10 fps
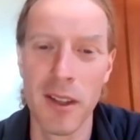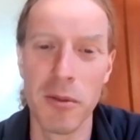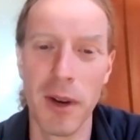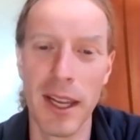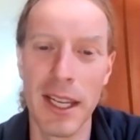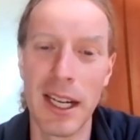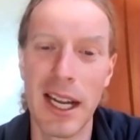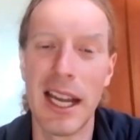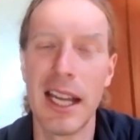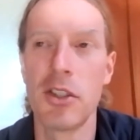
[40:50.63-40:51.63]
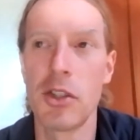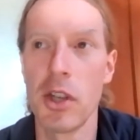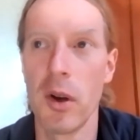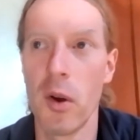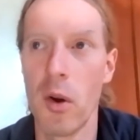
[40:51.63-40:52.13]
Right. And
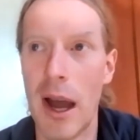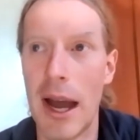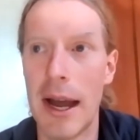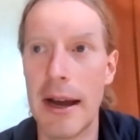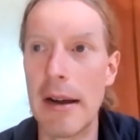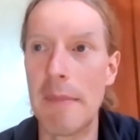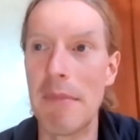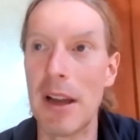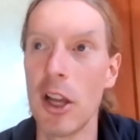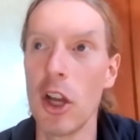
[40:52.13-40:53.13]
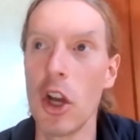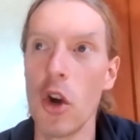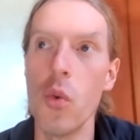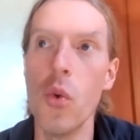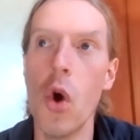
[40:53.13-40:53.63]
so, um,
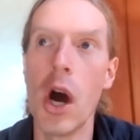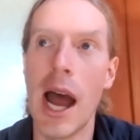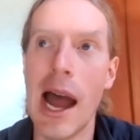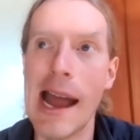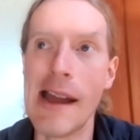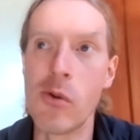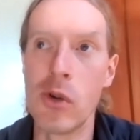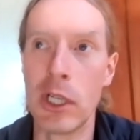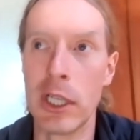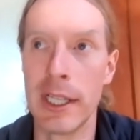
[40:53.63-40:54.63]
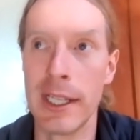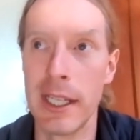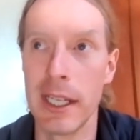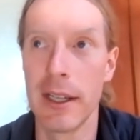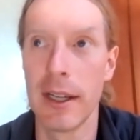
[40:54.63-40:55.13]
what I would
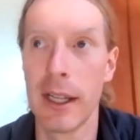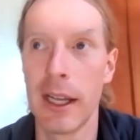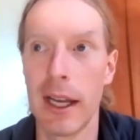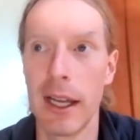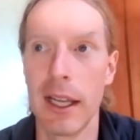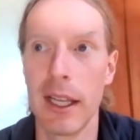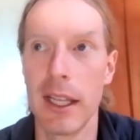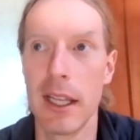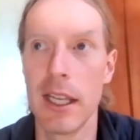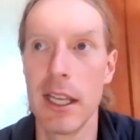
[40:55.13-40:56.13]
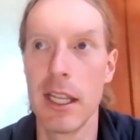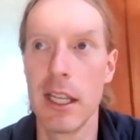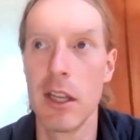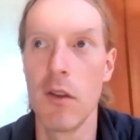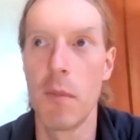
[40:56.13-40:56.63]
uh,
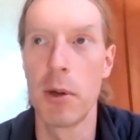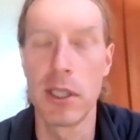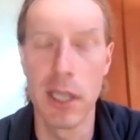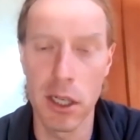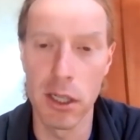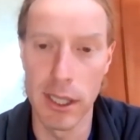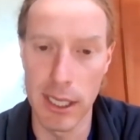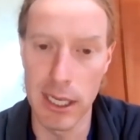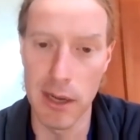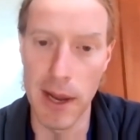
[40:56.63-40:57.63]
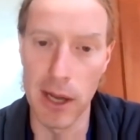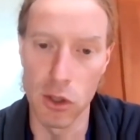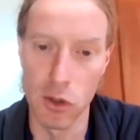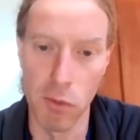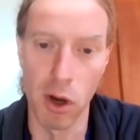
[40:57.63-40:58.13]
particularly thinking about
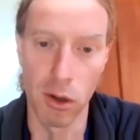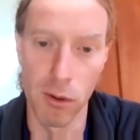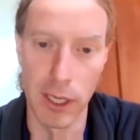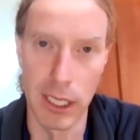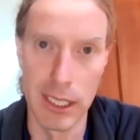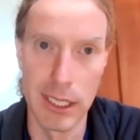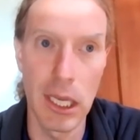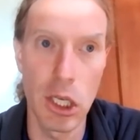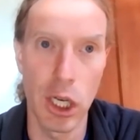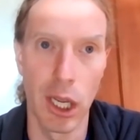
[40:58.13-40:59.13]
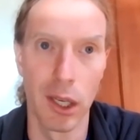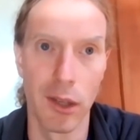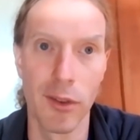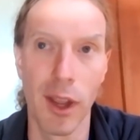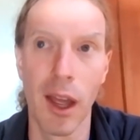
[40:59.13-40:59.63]
small
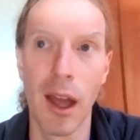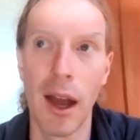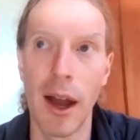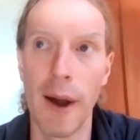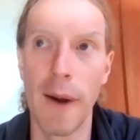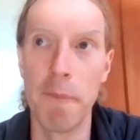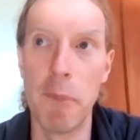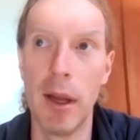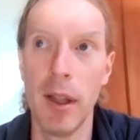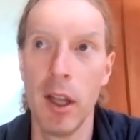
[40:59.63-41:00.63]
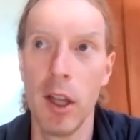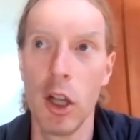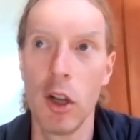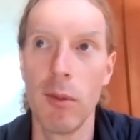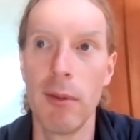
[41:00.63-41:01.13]
organizations, um,
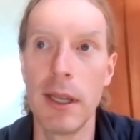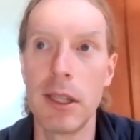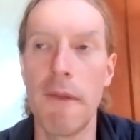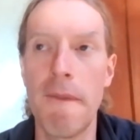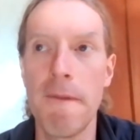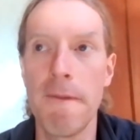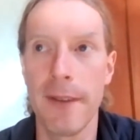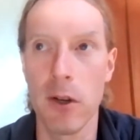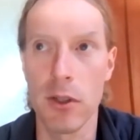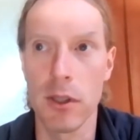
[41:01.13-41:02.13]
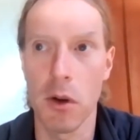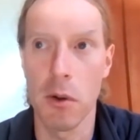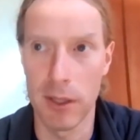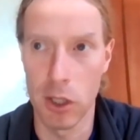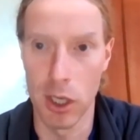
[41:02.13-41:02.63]
right, the first
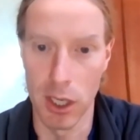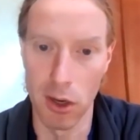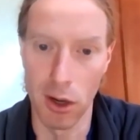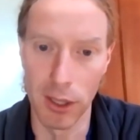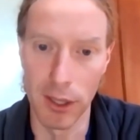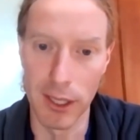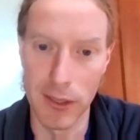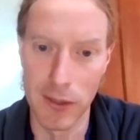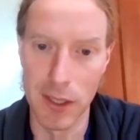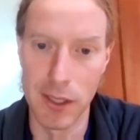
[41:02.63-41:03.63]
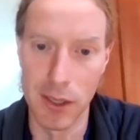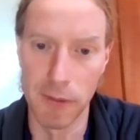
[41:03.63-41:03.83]
question in all of this is to